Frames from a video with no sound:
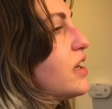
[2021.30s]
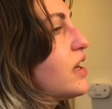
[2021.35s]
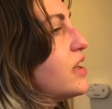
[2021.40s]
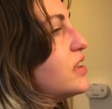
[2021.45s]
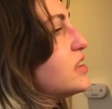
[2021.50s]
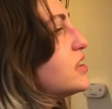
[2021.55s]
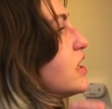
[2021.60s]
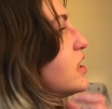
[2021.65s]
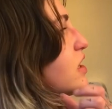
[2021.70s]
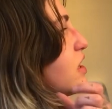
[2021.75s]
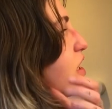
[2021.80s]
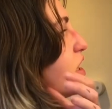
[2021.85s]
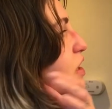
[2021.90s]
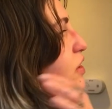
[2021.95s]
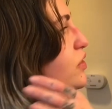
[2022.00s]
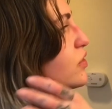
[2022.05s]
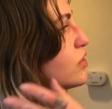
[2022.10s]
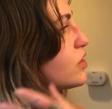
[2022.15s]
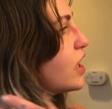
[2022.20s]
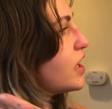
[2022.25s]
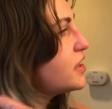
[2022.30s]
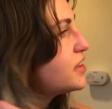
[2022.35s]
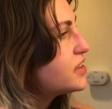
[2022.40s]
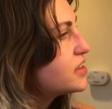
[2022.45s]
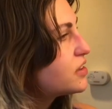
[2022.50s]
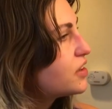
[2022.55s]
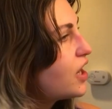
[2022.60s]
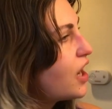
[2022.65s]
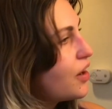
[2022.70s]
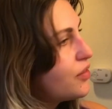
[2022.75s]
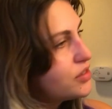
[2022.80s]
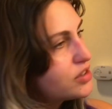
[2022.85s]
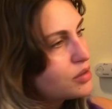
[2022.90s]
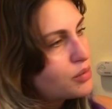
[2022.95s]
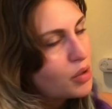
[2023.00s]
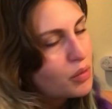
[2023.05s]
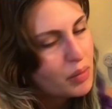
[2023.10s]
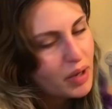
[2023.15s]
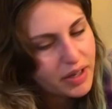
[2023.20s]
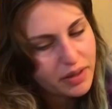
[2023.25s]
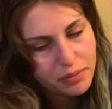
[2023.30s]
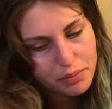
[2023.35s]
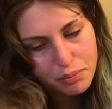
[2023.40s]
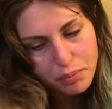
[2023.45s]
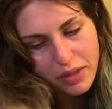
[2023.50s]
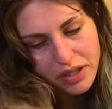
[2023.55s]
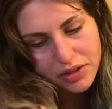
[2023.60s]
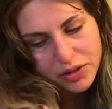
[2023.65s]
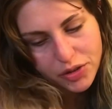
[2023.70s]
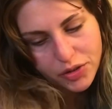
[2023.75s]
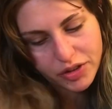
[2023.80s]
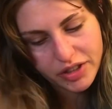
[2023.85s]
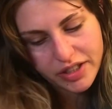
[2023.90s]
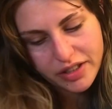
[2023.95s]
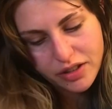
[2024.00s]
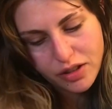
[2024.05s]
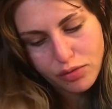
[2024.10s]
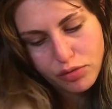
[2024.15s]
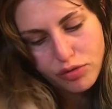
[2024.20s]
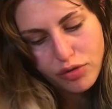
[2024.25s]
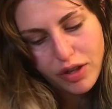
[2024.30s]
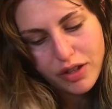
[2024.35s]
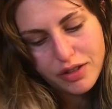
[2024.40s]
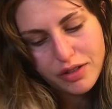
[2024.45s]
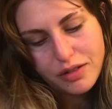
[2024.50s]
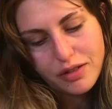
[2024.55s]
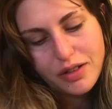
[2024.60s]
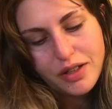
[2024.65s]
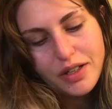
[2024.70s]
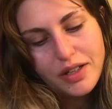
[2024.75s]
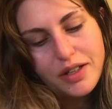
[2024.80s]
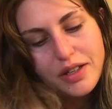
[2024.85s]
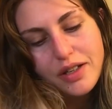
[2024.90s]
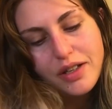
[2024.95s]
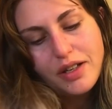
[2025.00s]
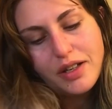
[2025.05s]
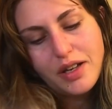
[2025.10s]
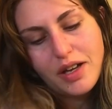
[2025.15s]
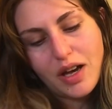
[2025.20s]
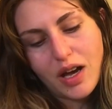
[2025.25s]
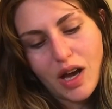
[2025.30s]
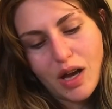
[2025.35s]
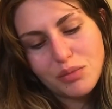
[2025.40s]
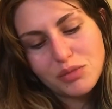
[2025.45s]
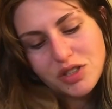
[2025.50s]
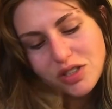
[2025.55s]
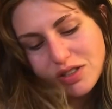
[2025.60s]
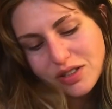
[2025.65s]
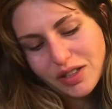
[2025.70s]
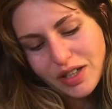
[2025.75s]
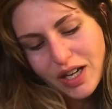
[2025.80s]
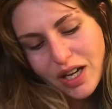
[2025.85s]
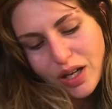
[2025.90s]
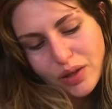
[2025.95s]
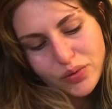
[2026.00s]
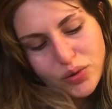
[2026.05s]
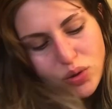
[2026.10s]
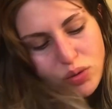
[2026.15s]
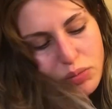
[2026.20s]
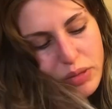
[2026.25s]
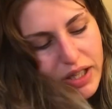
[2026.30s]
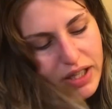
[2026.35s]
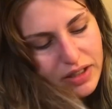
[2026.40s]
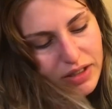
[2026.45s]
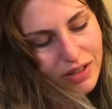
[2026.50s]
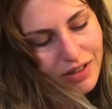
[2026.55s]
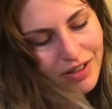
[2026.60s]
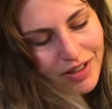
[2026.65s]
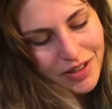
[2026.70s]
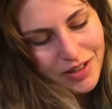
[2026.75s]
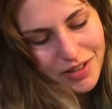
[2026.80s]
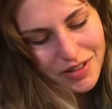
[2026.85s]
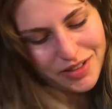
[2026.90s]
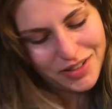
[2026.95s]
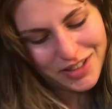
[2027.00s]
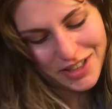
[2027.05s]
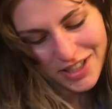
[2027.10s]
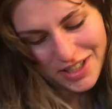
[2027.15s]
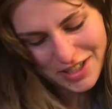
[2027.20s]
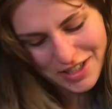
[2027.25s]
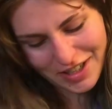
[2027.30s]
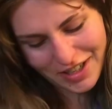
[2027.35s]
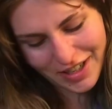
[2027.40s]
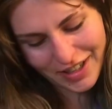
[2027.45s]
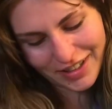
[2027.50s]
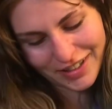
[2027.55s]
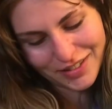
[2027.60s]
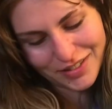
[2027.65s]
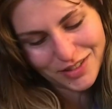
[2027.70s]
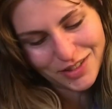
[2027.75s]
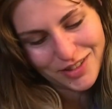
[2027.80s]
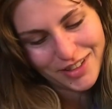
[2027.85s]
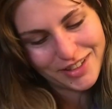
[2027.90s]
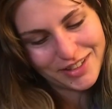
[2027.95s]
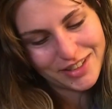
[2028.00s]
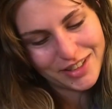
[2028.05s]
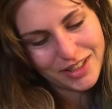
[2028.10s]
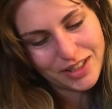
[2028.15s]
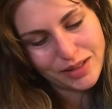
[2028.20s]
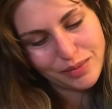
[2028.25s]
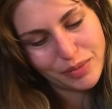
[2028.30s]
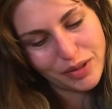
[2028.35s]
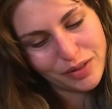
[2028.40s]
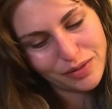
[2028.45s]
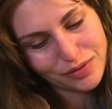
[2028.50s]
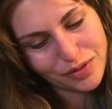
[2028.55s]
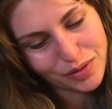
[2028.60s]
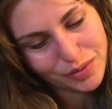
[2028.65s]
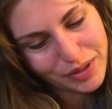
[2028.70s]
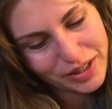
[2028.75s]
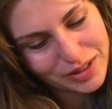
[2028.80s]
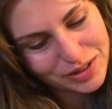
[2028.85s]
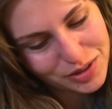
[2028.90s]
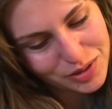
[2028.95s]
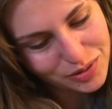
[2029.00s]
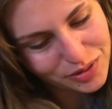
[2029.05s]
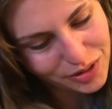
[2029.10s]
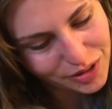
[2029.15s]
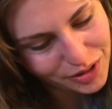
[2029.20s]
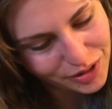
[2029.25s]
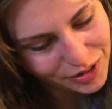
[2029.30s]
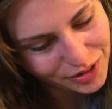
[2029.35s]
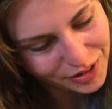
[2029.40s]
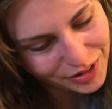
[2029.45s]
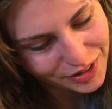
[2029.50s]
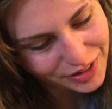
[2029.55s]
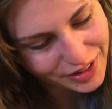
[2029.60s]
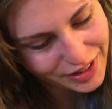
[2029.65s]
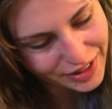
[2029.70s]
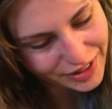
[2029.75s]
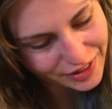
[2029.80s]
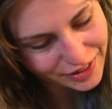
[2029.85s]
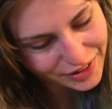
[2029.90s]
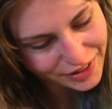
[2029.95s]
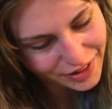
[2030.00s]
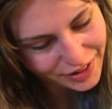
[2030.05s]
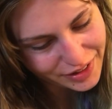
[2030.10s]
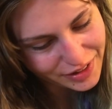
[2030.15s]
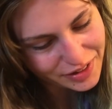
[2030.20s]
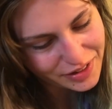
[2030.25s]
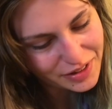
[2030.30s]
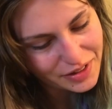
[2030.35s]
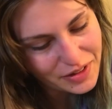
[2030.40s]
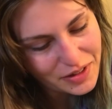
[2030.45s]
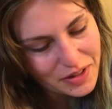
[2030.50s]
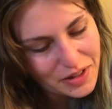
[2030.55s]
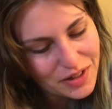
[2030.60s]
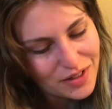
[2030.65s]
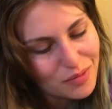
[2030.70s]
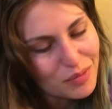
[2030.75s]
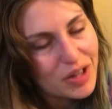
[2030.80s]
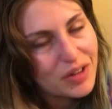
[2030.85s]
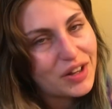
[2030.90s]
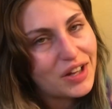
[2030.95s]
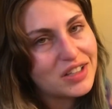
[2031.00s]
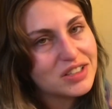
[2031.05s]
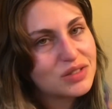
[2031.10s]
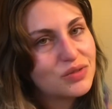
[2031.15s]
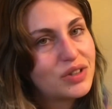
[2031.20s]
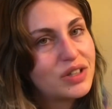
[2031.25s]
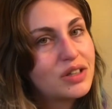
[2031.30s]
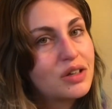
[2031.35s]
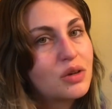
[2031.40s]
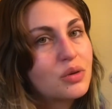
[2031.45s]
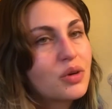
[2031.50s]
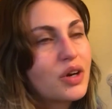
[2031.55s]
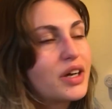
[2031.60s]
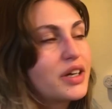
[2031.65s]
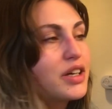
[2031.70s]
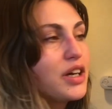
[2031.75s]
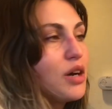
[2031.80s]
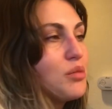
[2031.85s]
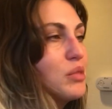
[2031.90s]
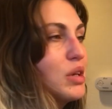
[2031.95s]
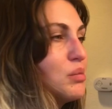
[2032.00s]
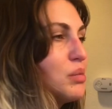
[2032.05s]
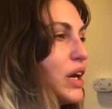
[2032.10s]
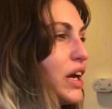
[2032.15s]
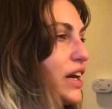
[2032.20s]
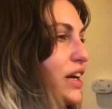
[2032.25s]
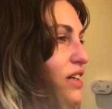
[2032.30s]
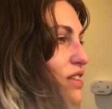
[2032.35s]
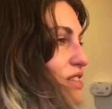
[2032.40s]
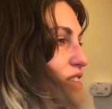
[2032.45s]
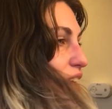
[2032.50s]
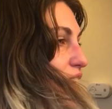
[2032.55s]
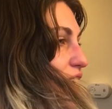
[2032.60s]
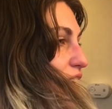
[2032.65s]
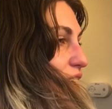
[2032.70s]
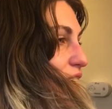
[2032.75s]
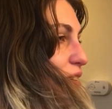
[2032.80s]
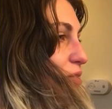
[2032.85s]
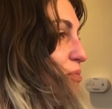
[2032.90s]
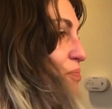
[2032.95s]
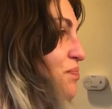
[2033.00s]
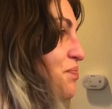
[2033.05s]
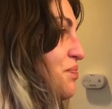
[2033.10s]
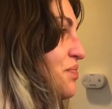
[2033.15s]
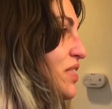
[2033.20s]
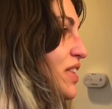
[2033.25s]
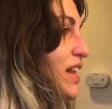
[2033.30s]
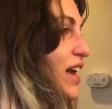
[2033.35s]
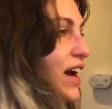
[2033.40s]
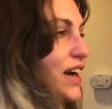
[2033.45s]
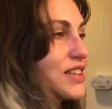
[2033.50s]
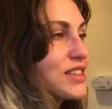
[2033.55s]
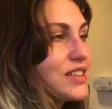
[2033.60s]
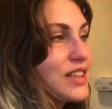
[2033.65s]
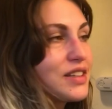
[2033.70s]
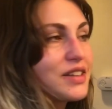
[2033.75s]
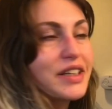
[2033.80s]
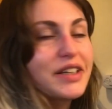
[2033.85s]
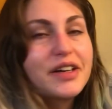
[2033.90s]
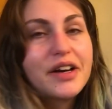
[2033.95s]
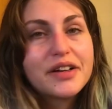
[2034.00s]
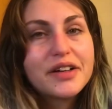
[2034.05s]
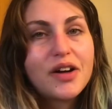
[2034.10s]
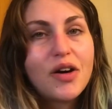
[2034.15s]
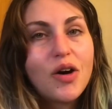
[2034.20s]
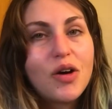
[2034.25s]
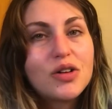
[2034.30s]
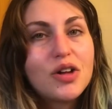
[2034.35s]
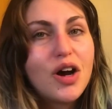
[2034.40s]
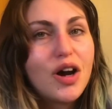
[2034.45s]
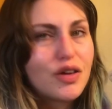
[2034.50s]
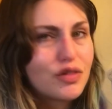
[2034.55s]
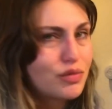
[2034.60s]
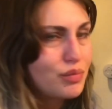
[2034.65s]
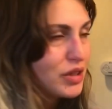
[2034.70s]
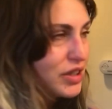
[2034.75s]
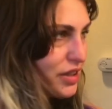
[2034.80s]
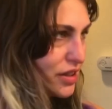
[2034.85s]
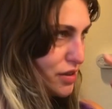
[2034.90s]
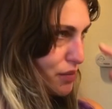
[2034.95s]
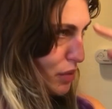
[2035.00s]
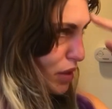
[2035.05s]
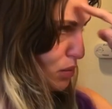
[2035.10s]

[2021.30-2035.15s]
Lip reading: I still have some of my mint green in the front. I'm just gonna have to abandon it. I've tried to keep it for way too long, and in my last video where I cut my bangs, I accidentally cut it all off because my